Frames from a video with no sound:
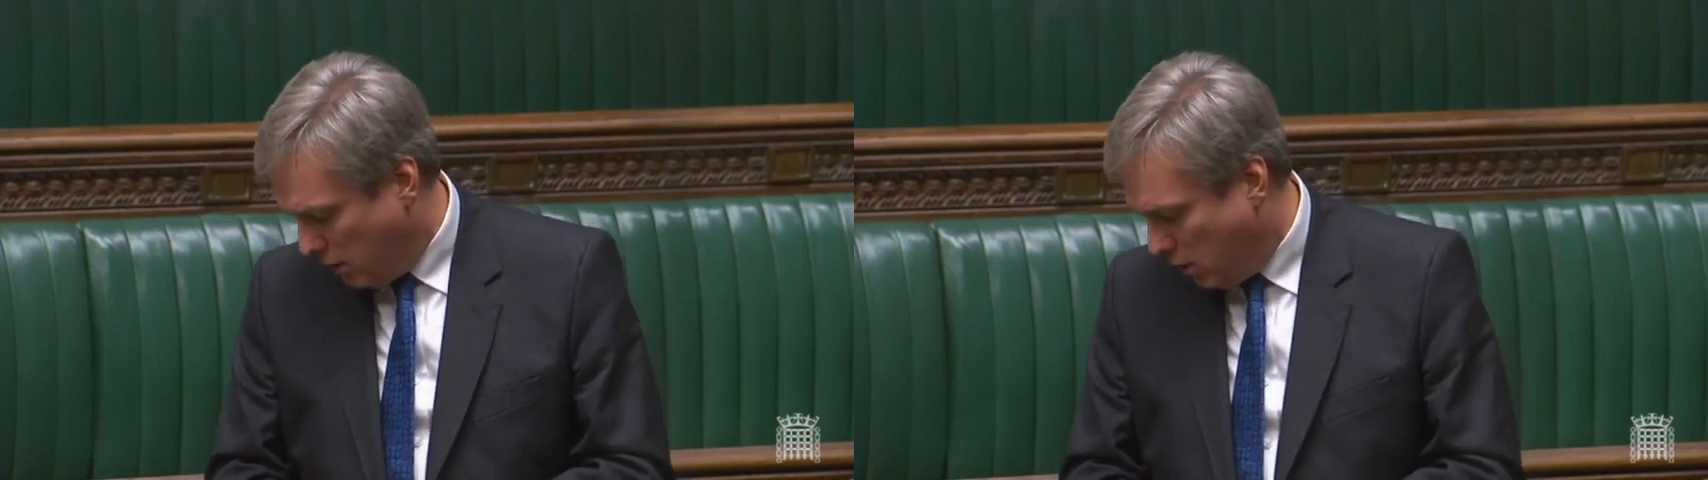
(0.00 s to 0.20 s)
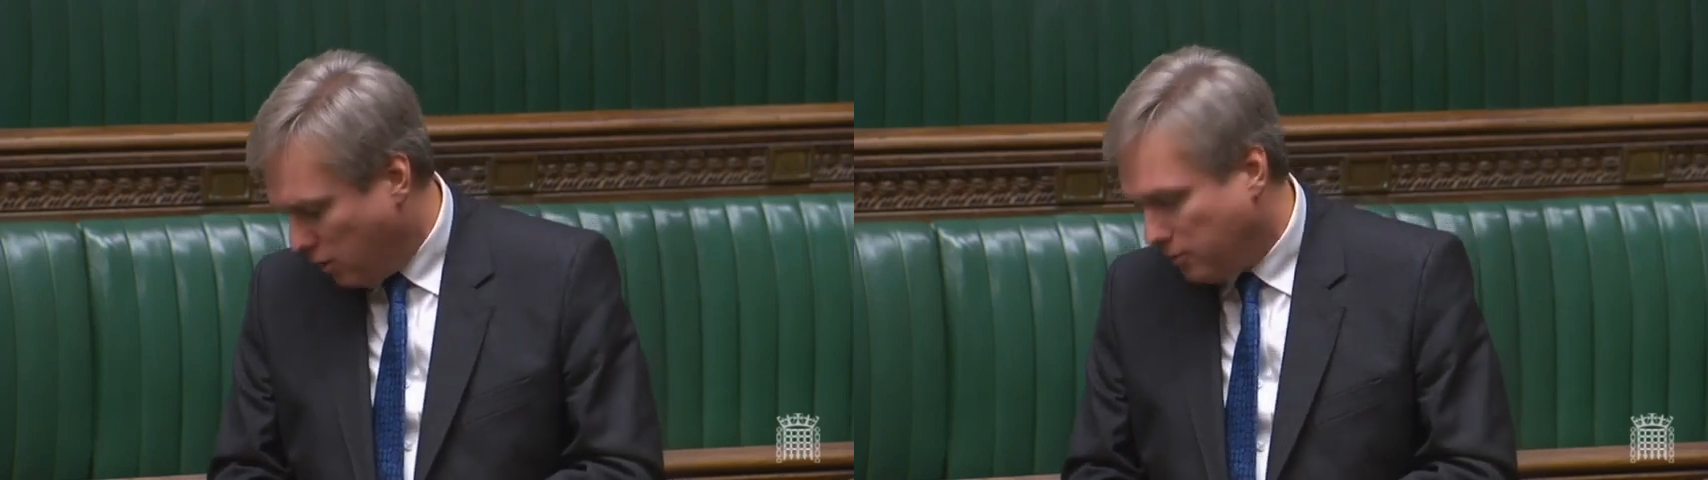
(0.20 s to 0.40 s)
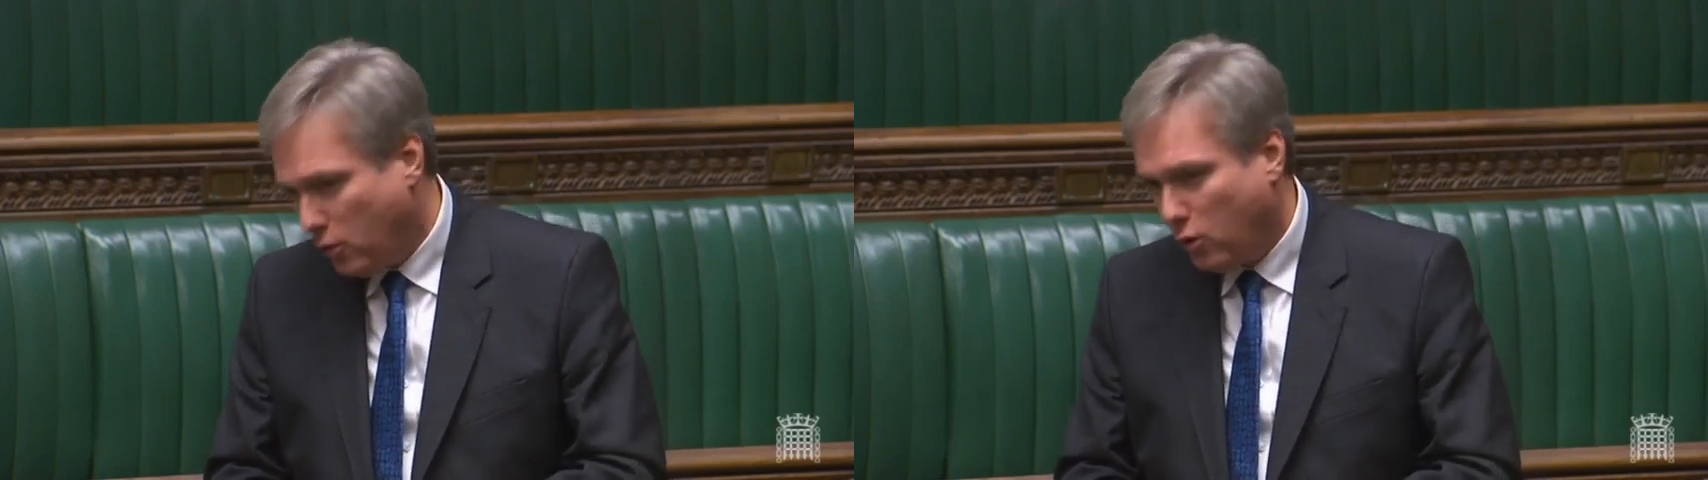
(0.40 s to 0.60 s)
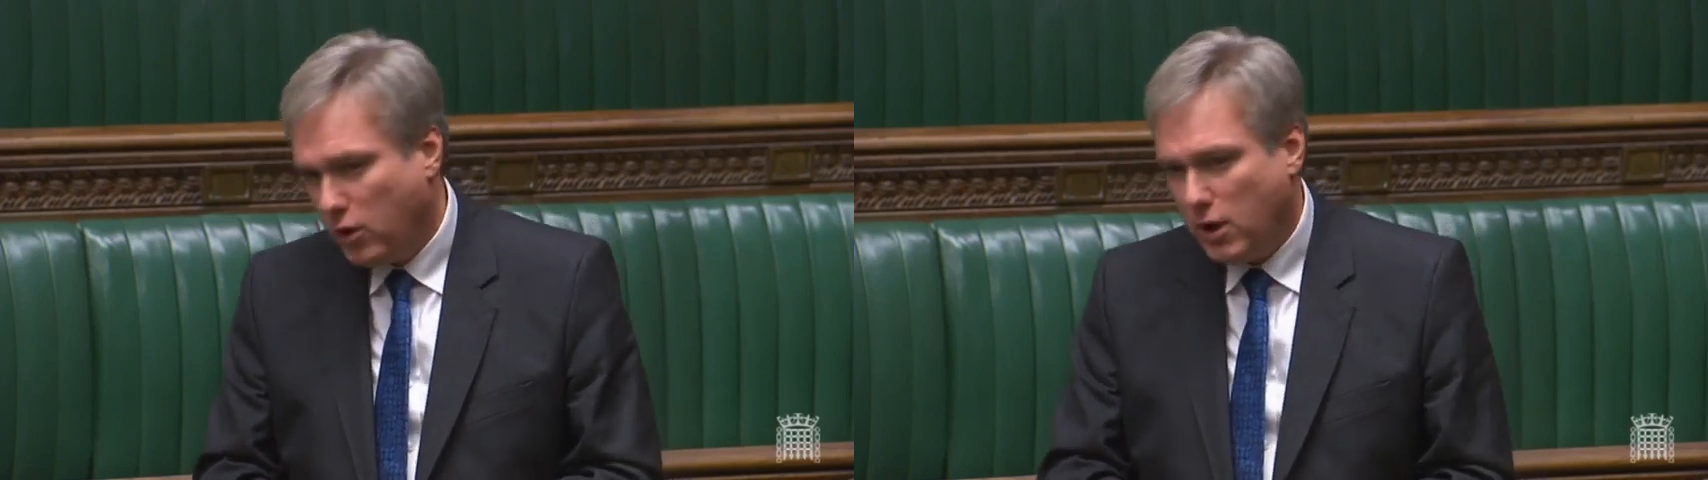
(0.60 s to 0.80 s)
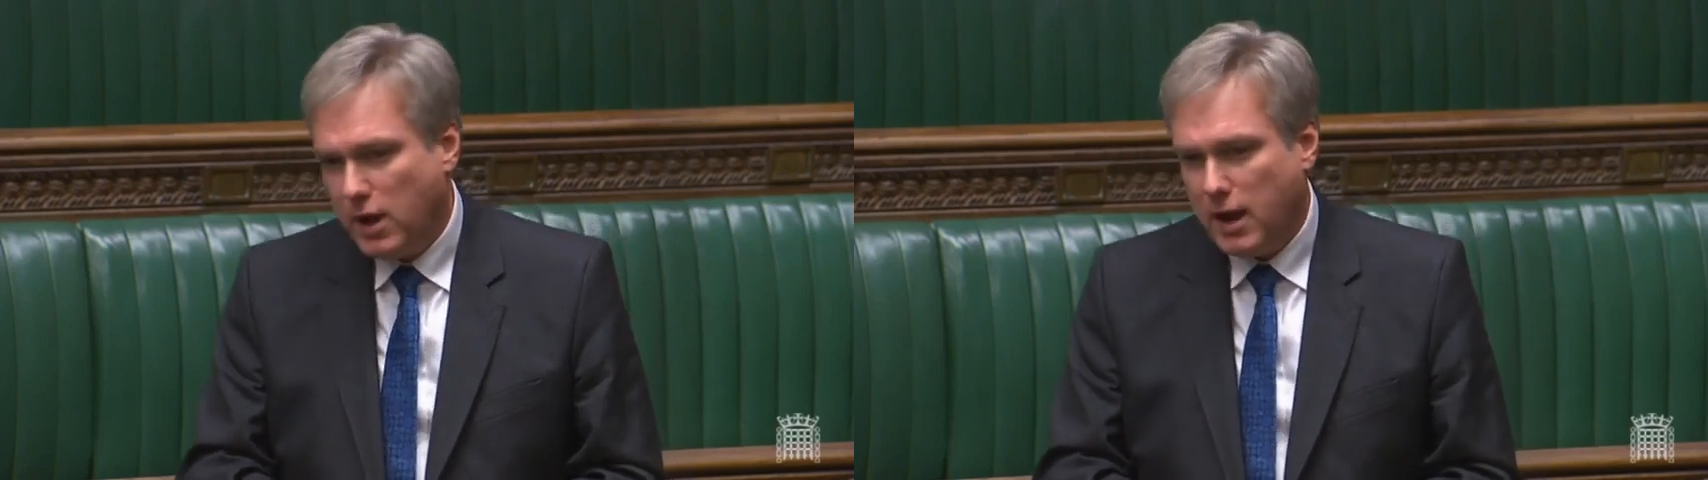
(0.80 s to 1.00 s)
lot more
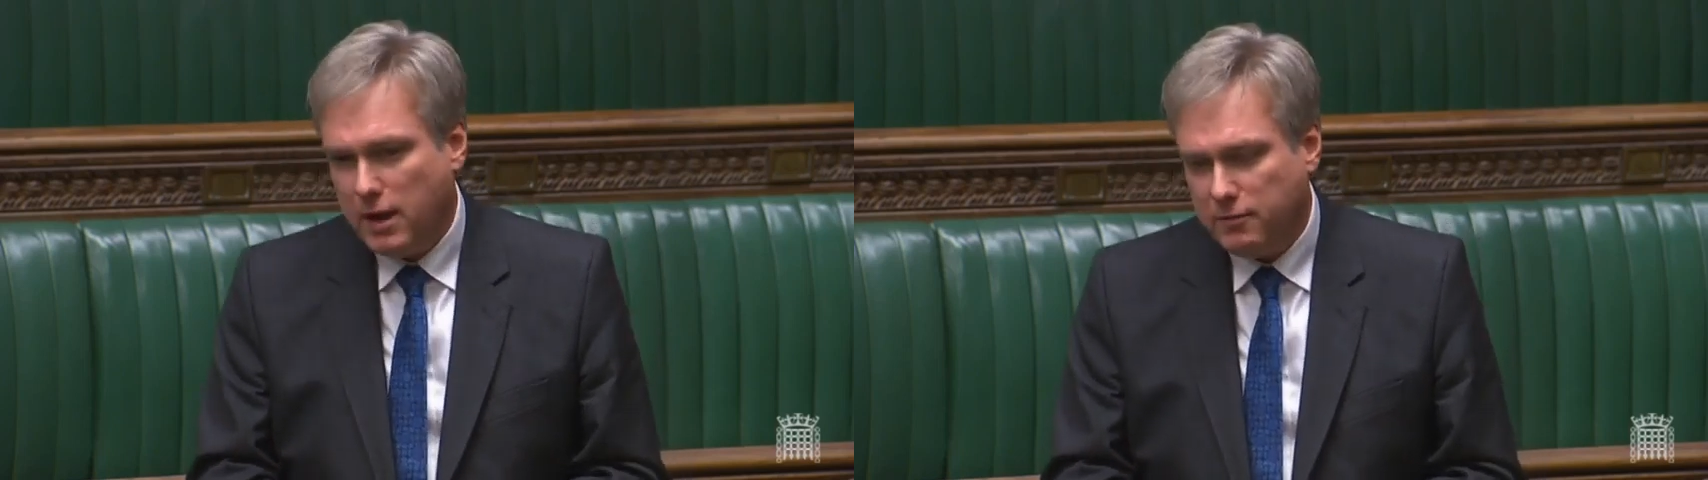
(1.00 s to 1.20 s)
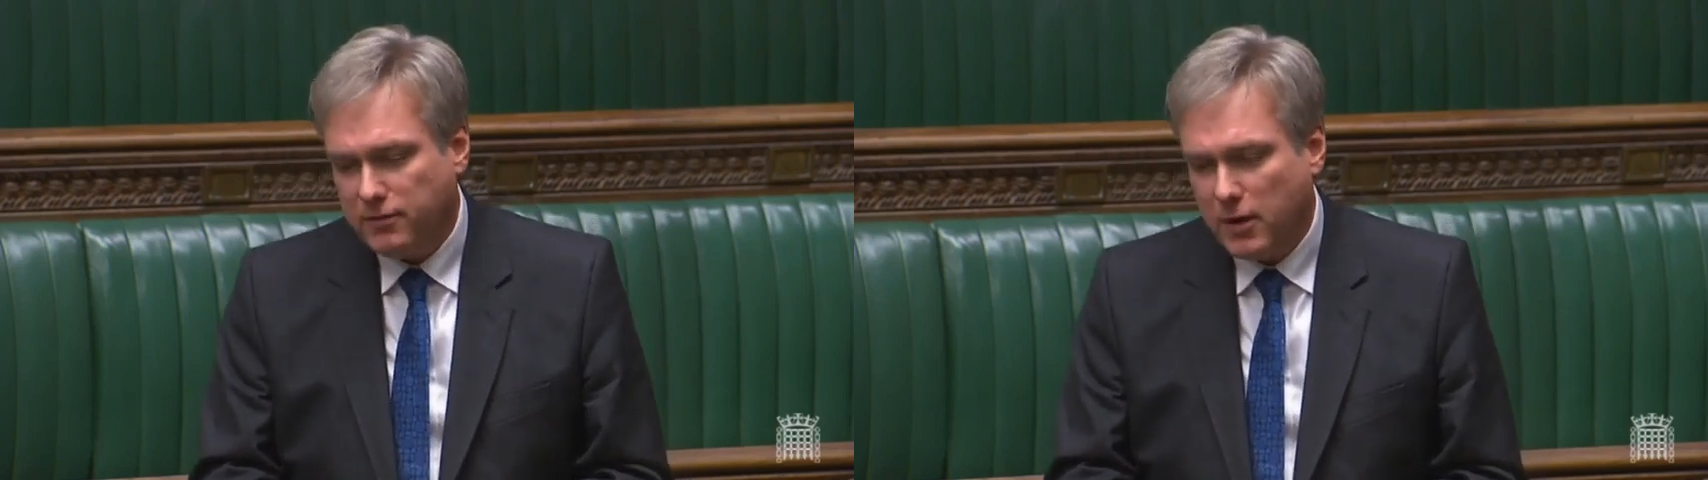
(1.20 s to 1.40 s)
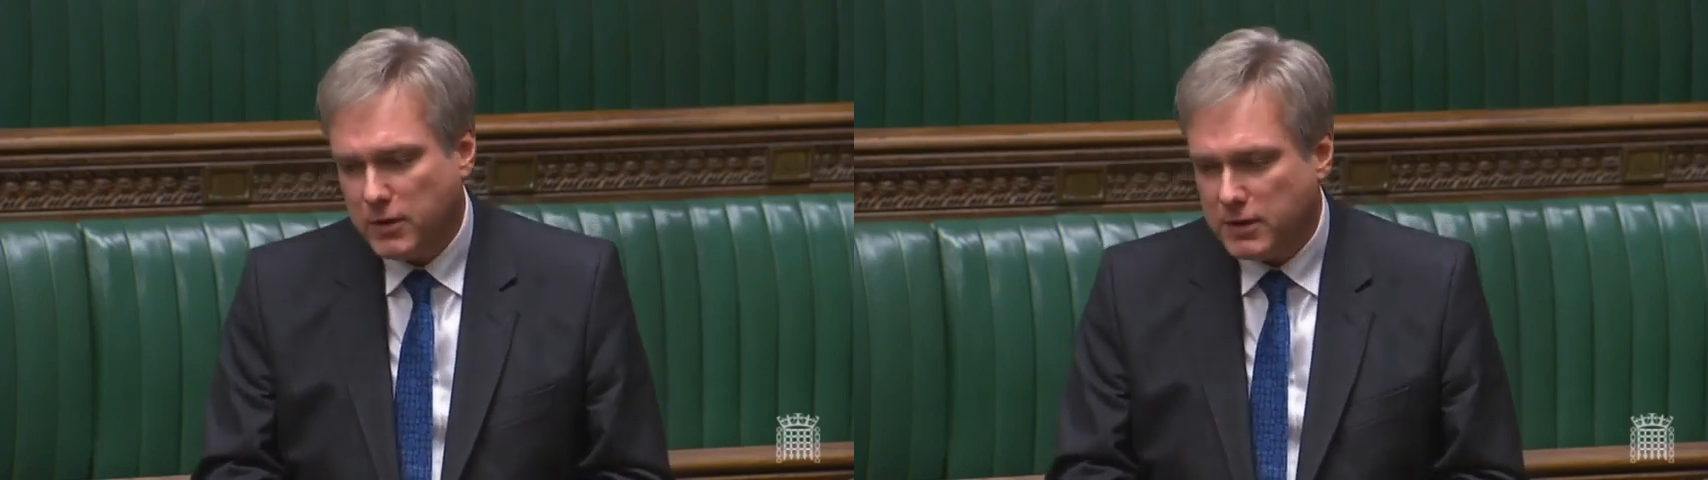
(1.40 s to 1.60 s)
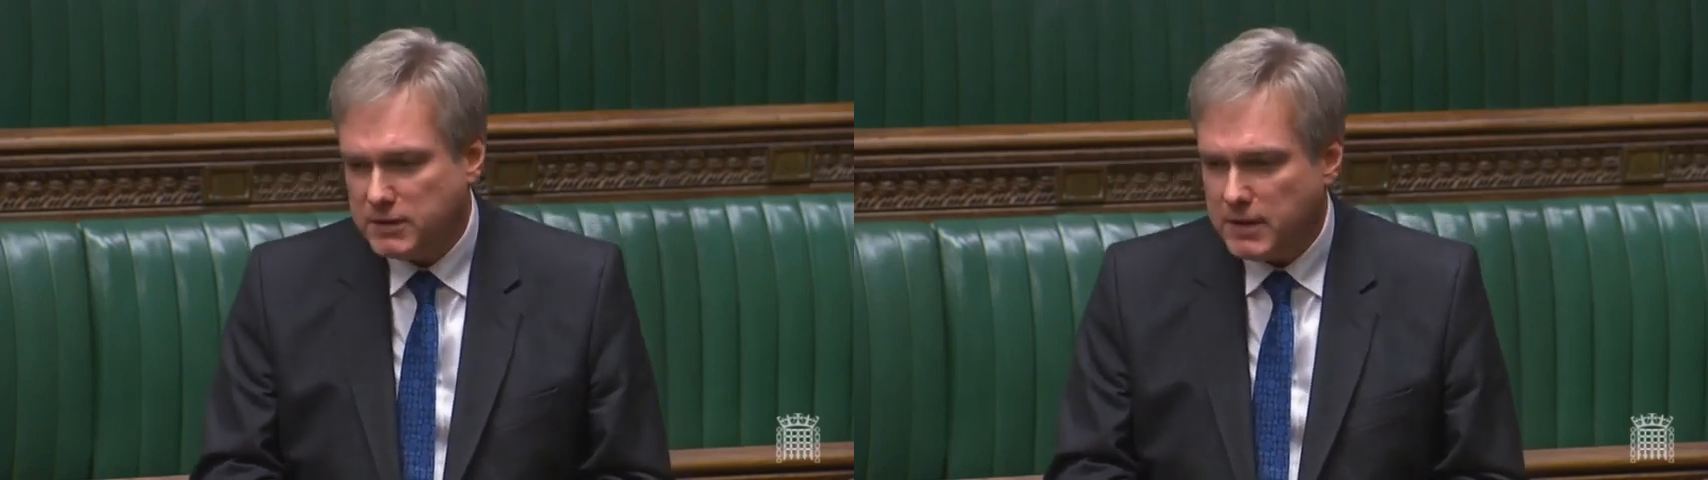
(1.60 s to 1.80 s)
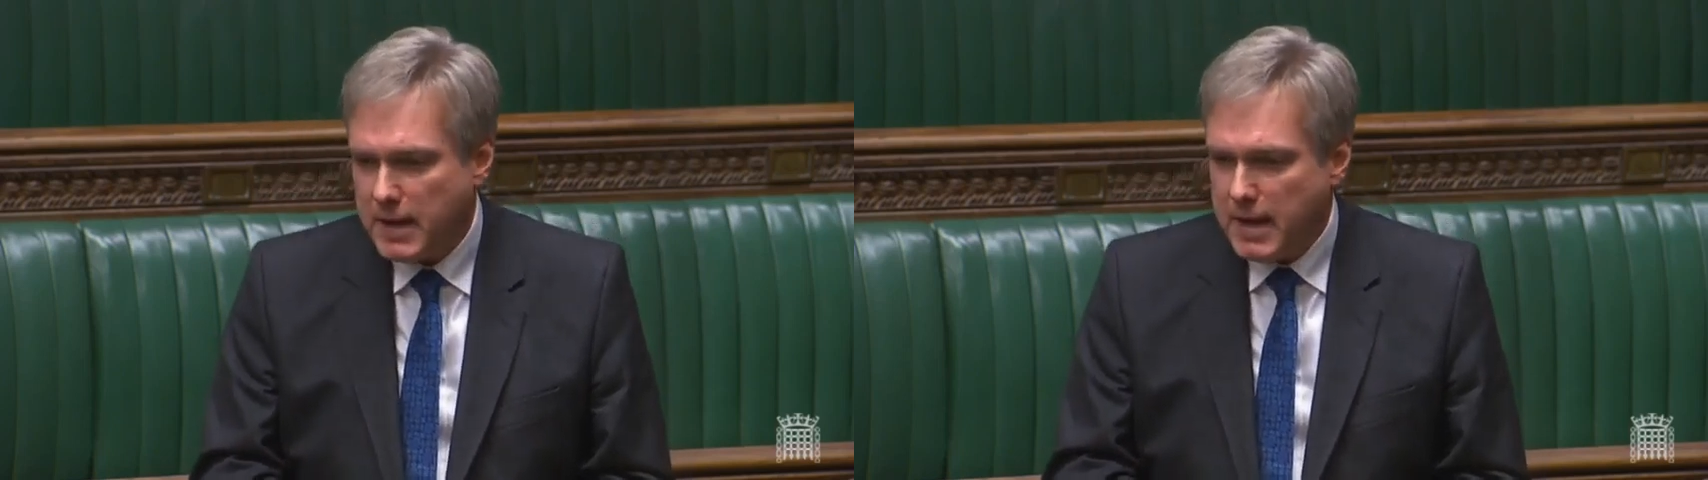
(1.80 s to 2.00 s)
focus.